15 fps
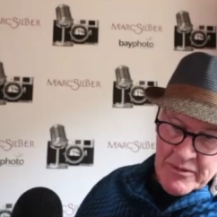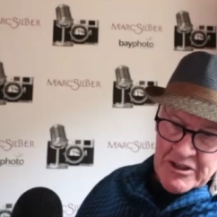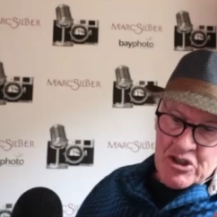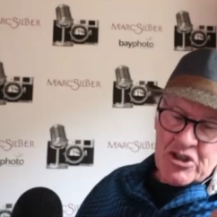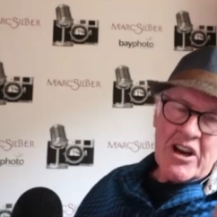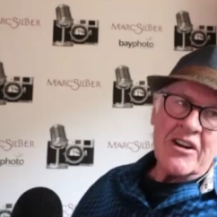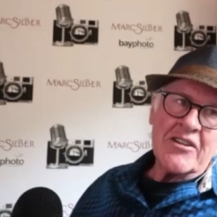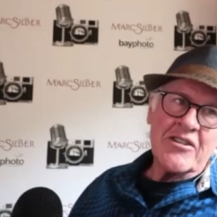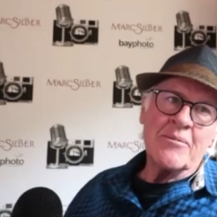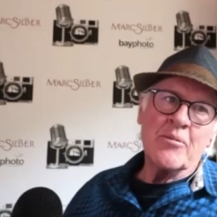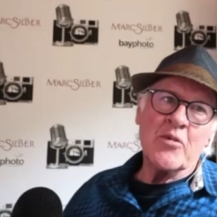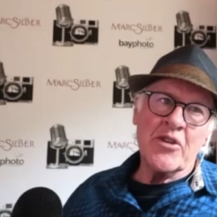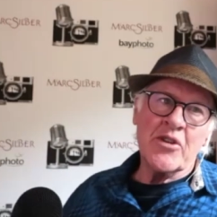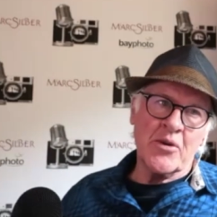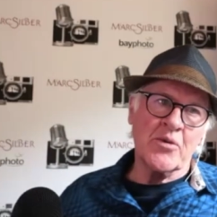Share
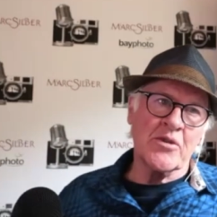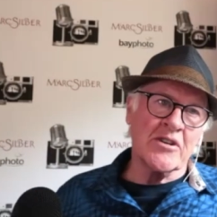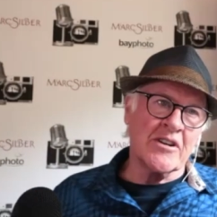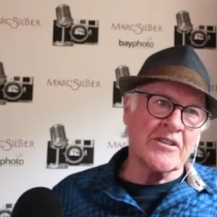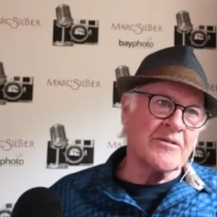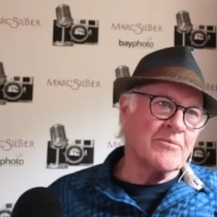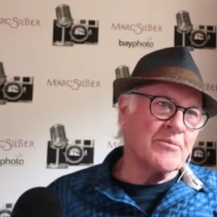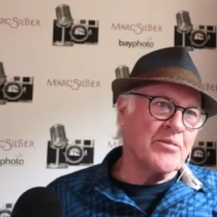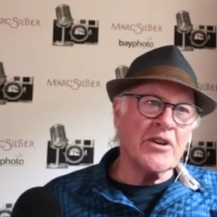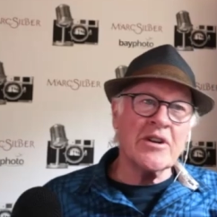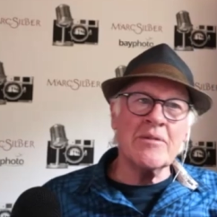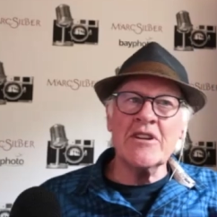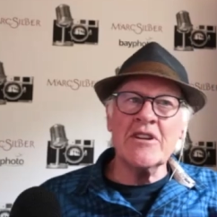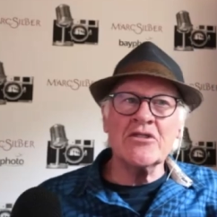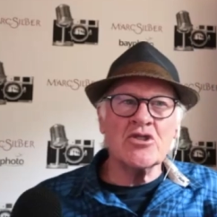them with the world. Put
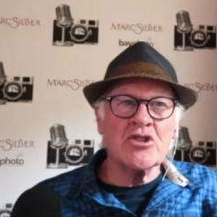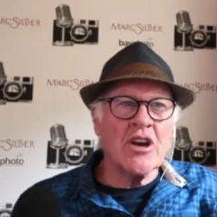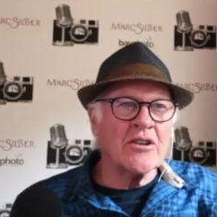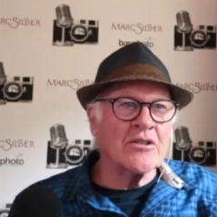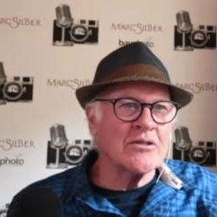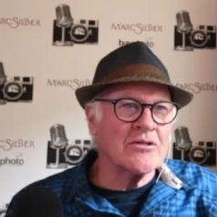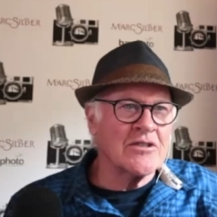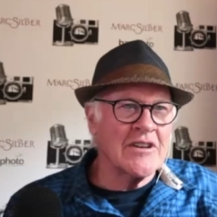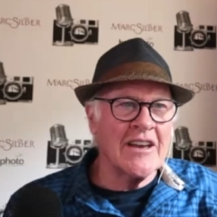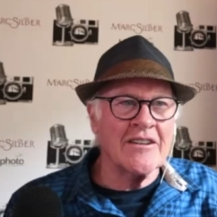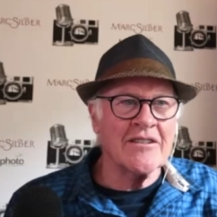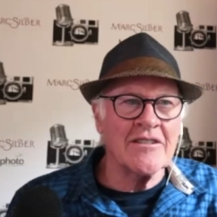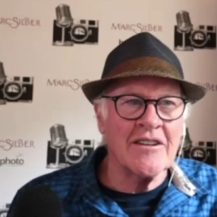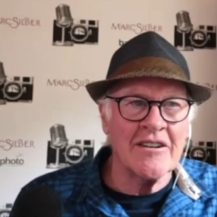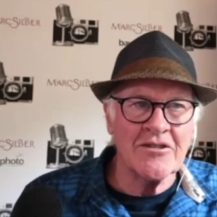them in shows.
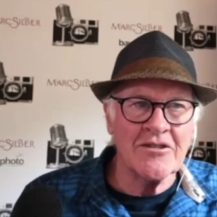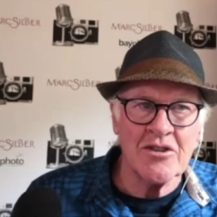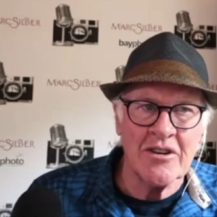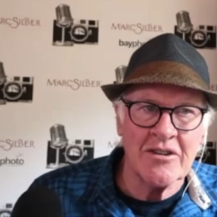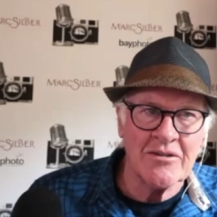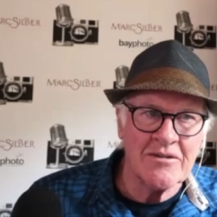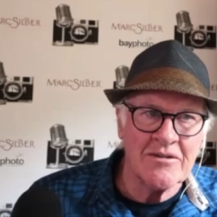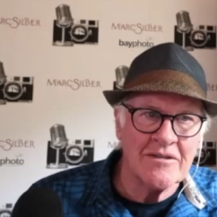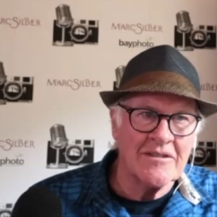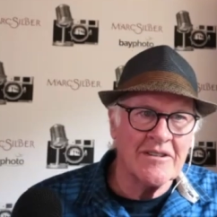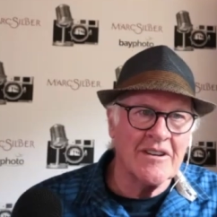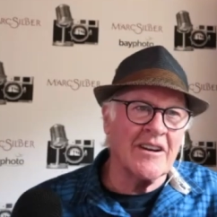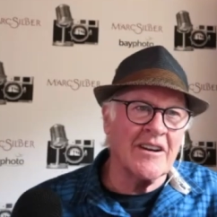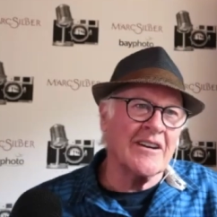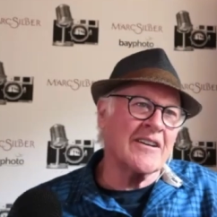Enter art shows.
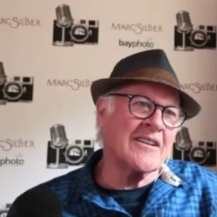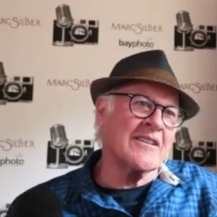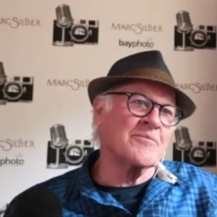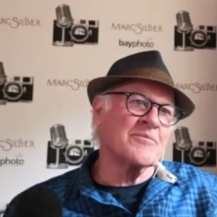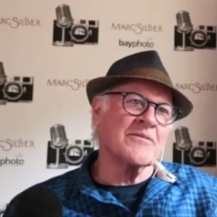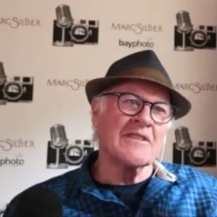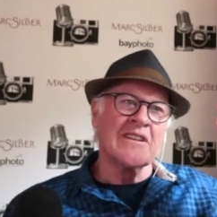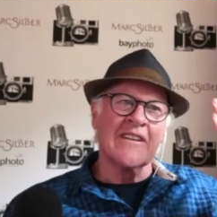Uh, yeah.